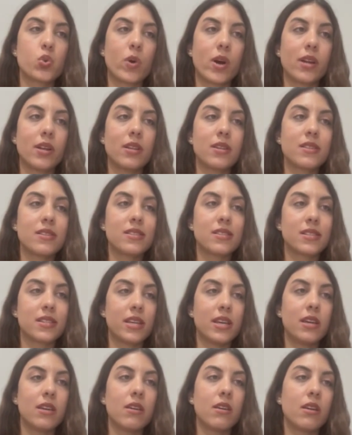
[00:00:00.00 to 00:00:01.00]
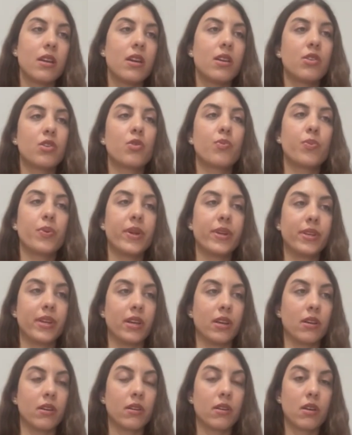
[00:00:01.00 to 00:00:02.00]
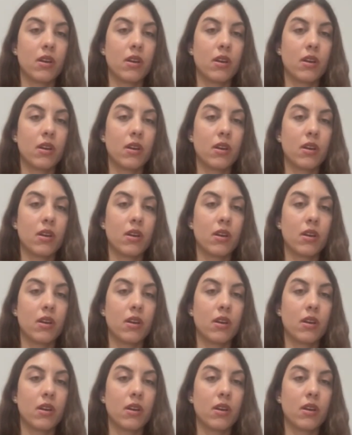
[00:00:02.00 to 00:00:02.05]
one, seeing, interpreting.